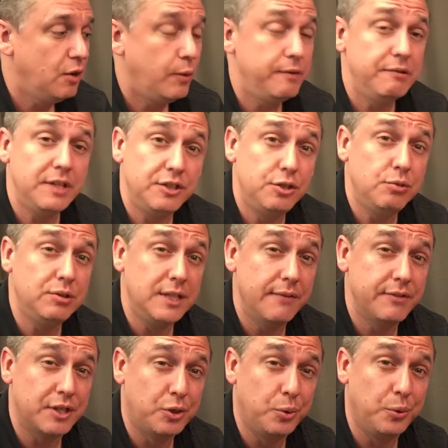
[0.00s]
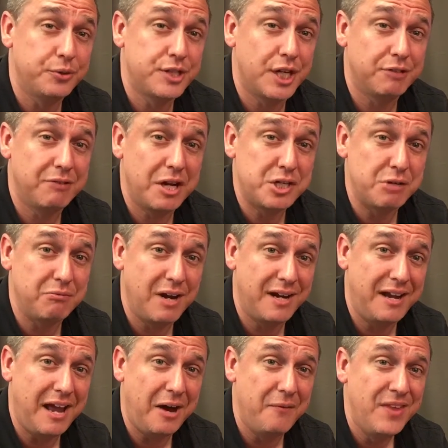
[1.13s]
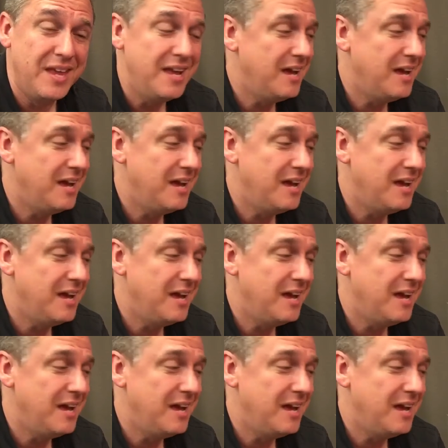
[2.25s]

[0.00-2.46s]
We really do live in a cool generation right now.